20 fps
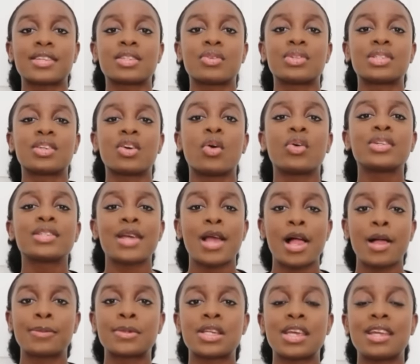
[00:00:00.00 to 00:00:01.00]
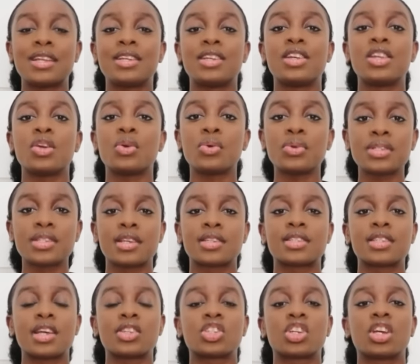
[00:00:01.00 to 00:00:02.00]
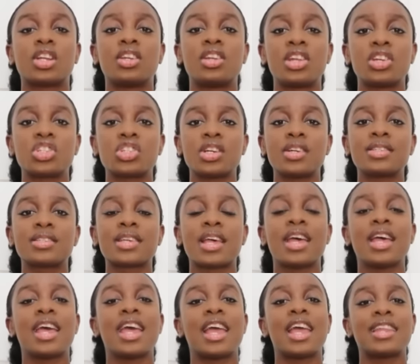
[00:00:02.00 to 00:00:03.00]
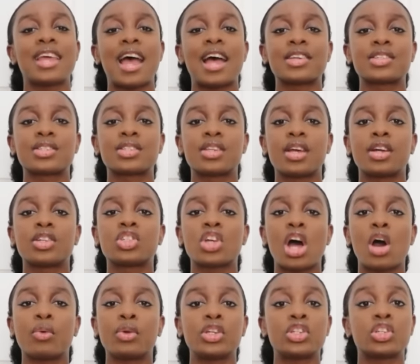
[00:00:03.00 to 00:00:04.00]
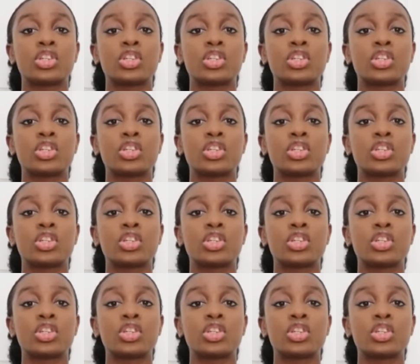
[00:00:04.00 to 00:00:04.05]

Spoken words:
So it's going to help to induce such conditions. And as such, we should